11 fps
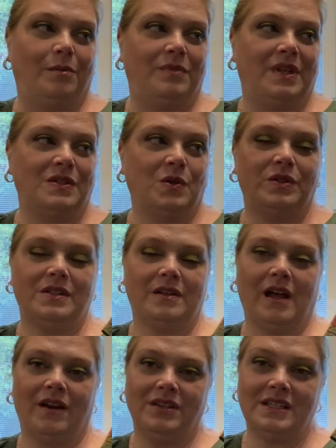This holds a
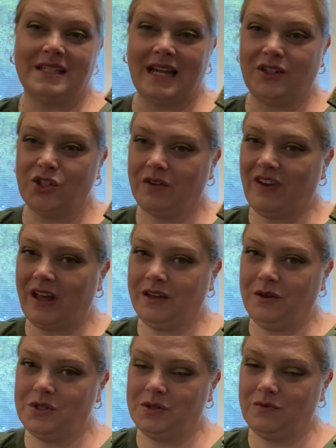lot of nostalgic
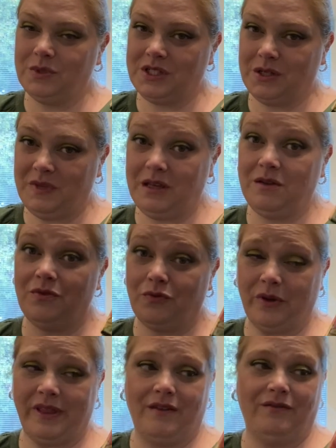value to me
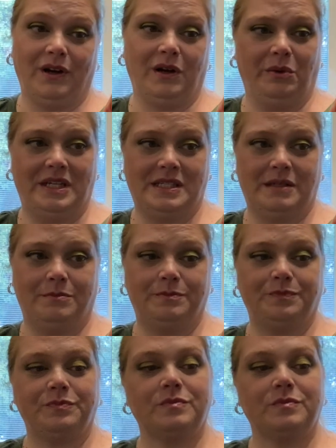for that very reason.